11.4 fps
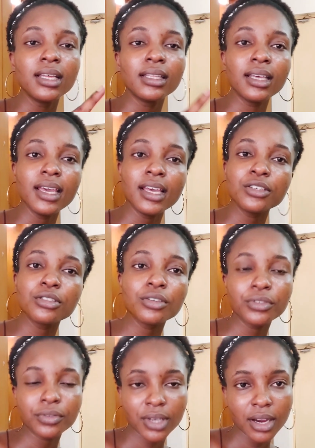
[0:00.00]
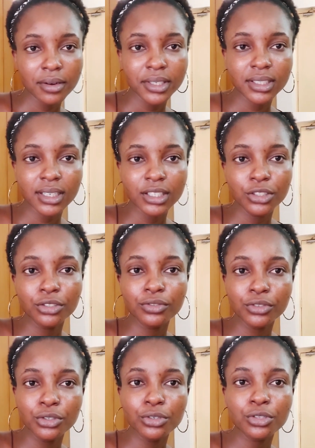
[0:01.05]
The hair stuff you've carried and you've
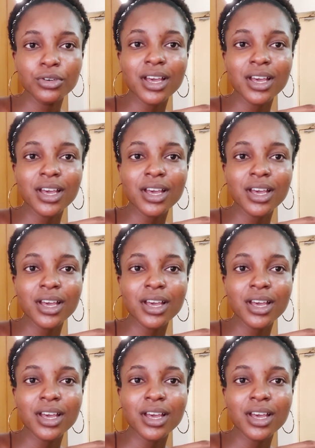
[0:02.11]
used,